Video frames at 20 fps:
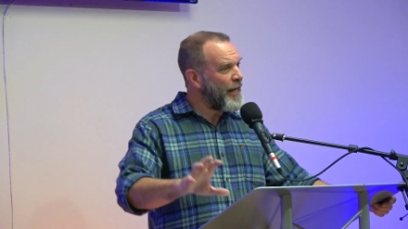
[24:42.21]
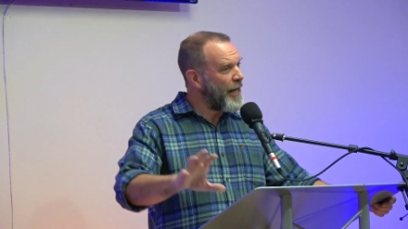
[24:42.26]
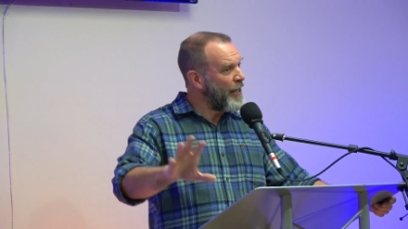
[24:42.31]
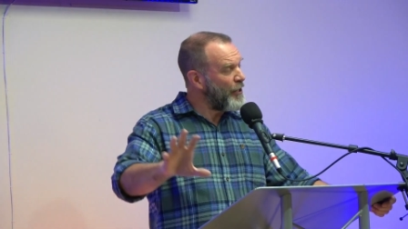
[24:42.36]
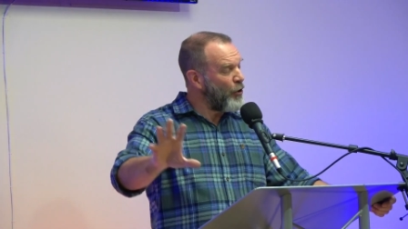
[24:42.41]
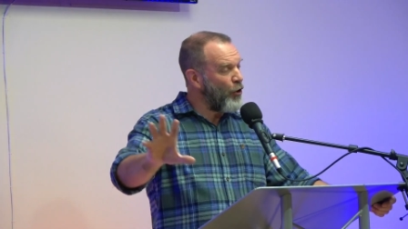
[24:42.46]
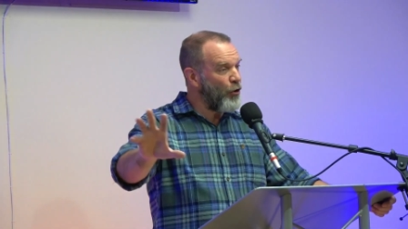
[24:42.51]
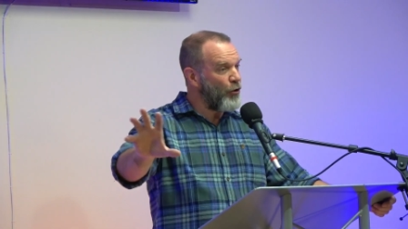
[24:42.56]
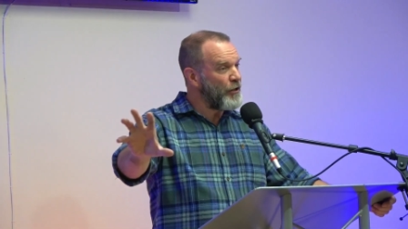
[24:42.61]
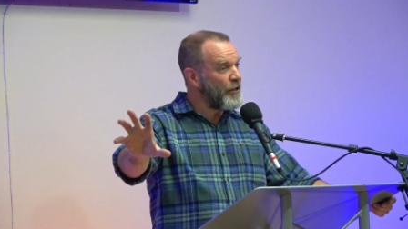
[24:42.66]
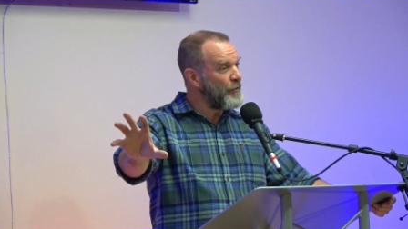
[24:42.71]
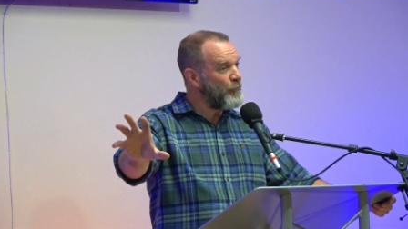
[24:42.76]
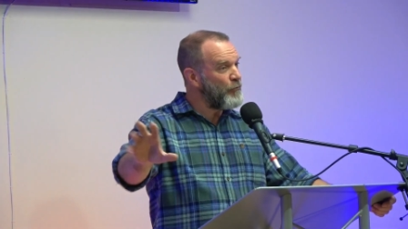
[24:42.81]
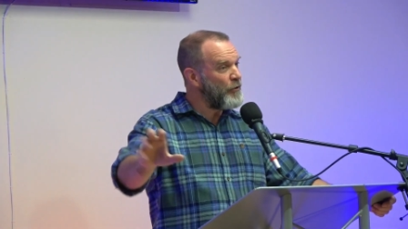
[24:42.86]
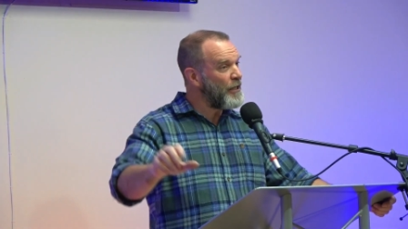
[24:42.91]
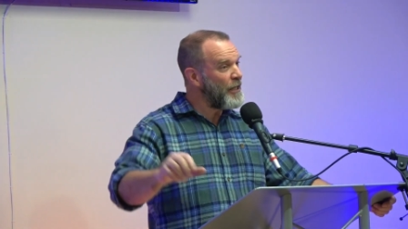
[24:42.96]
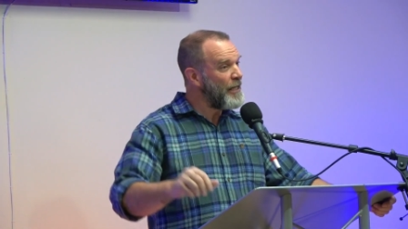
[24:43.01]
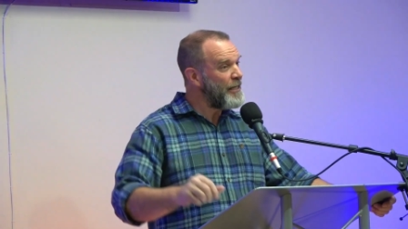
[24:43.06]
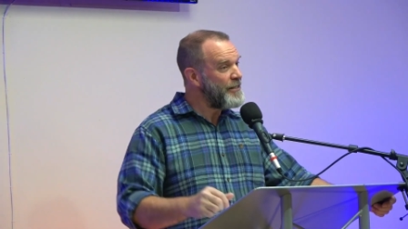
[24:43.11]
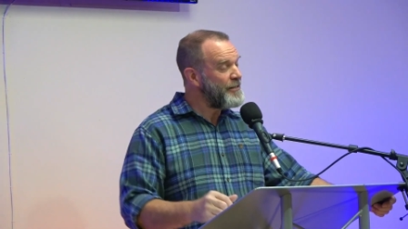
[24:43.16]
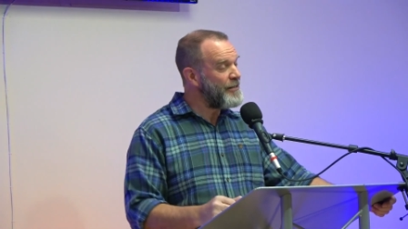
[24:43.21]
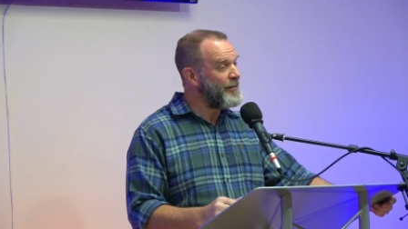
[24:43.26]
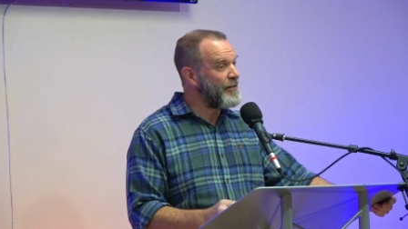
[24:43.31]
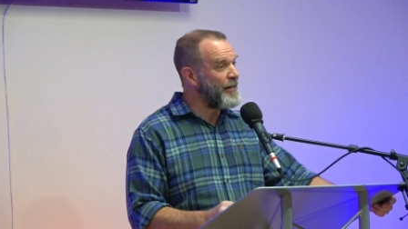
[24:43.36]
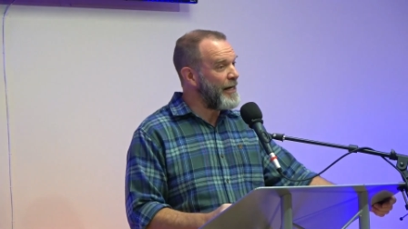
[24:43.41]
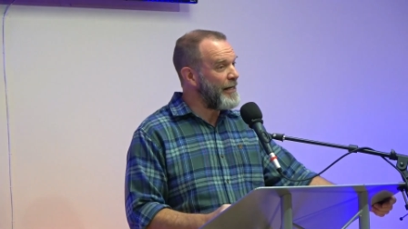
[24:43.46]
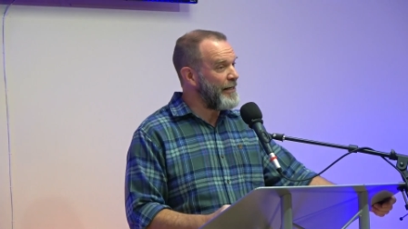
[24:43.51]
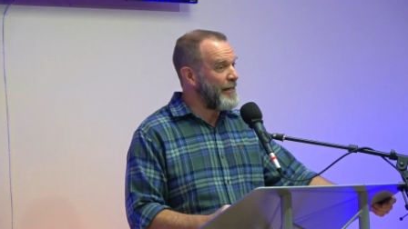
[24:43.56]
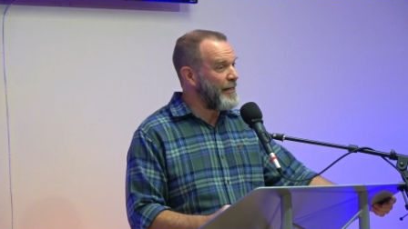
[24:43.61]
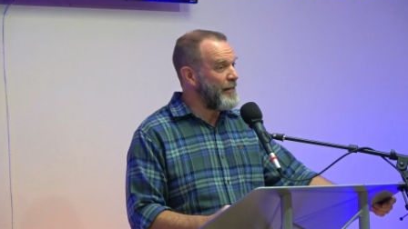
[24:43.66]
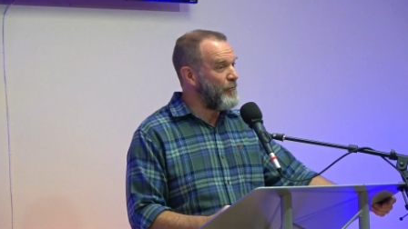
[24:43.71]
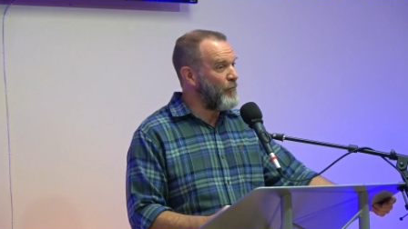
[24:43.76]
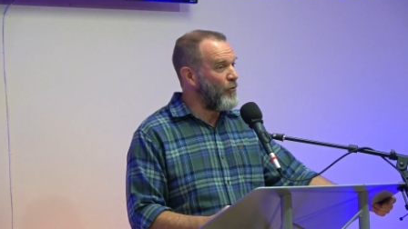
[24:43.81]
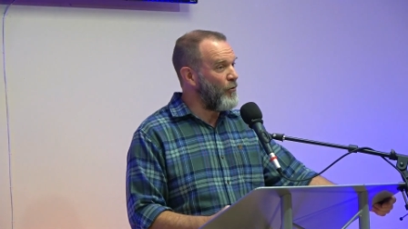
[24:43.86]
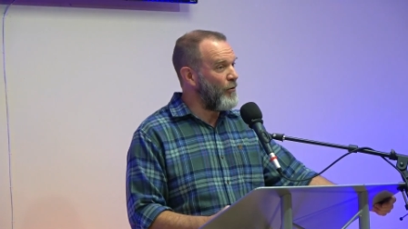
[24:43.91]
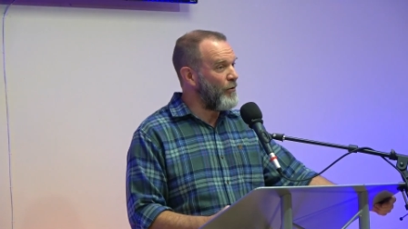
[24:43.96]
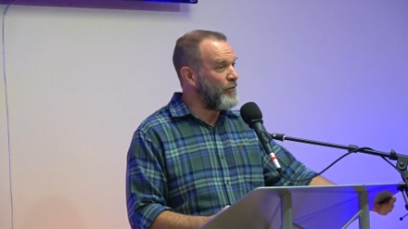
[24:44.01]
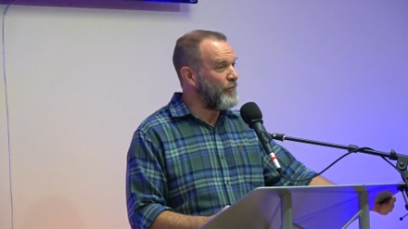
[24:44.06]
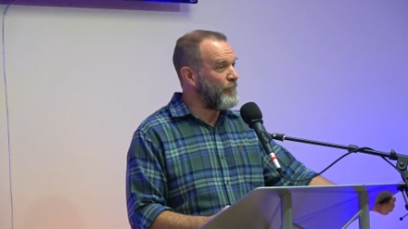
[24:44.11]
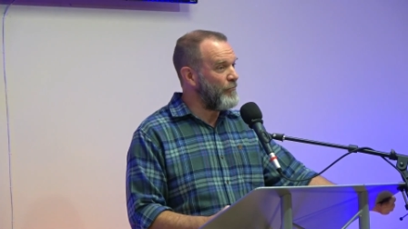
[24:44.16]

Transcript: can't hardly relate to that anymore,